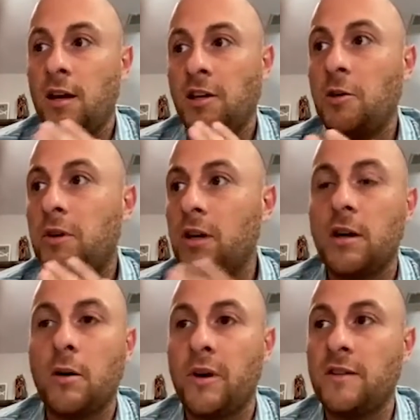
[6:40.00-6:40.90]
You can
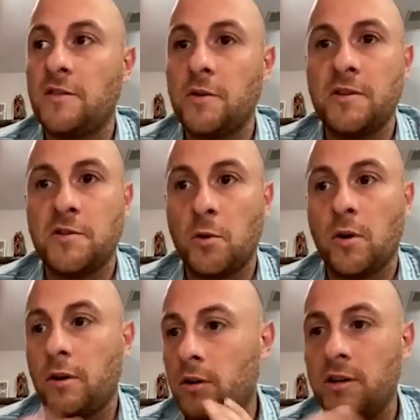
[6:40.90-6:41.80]
go into a
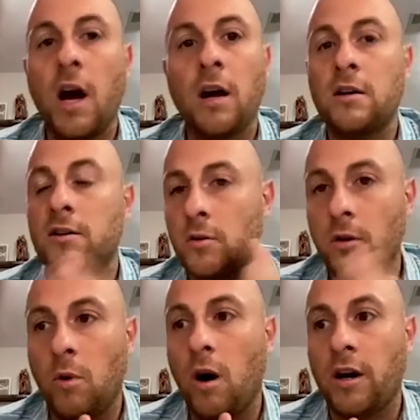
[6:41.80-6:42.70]
door, you can knock on a door,
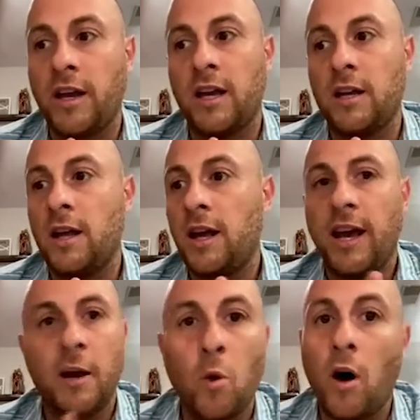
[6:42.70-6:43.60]
walk in
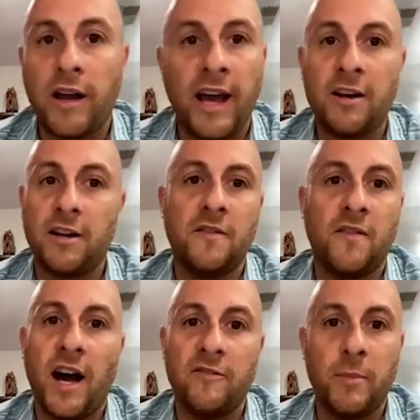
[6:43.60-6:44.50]
and walk out in
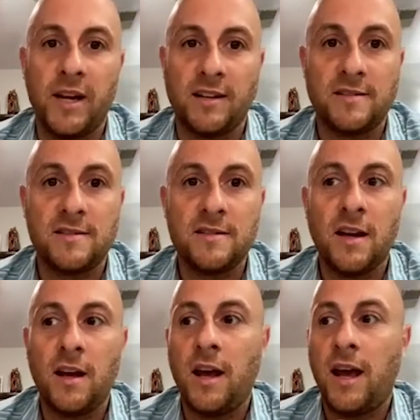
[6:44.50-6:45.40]
5 minutes
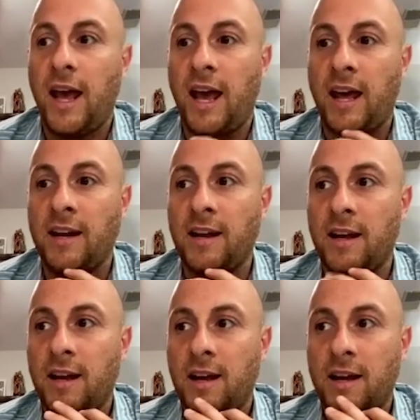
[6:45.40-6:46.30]
and
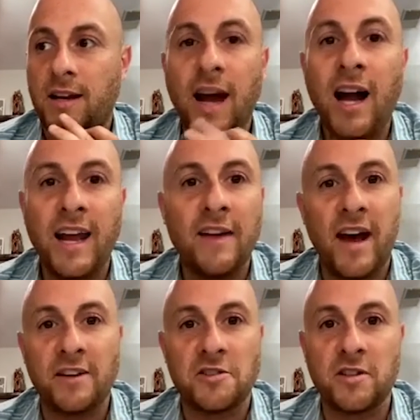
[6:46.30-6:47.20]
not have
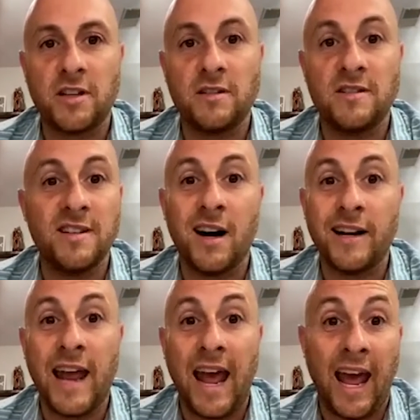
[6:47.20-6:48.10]
actually
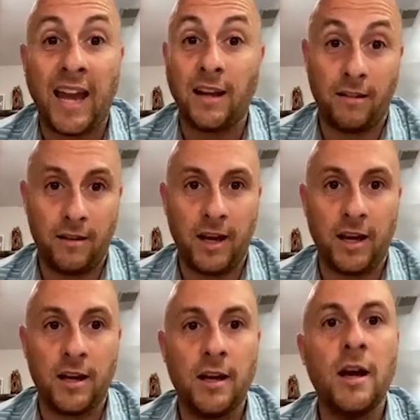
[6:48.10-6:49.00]
done
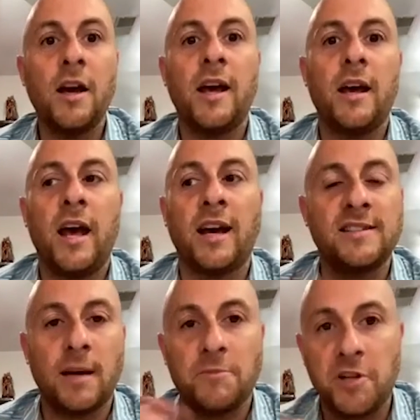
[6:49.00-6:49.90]
anything
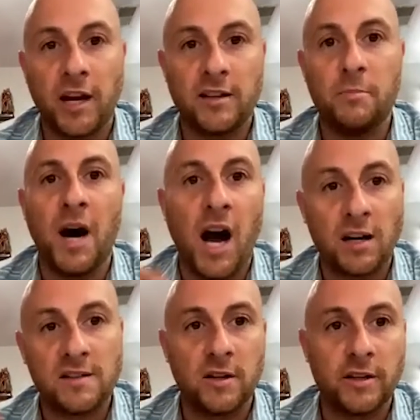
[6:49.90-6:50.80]
except check the
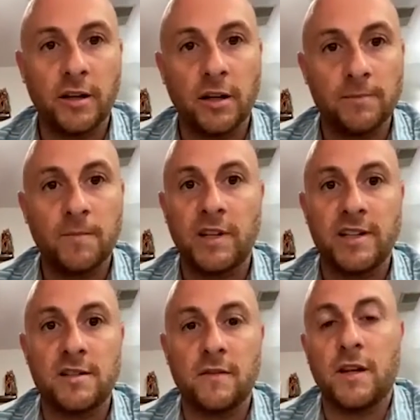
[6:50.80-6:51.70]
box on your
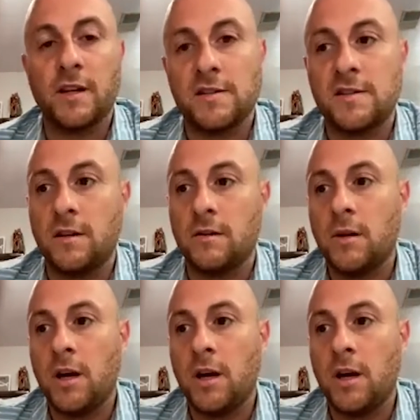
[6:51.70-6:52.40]
list of things to do.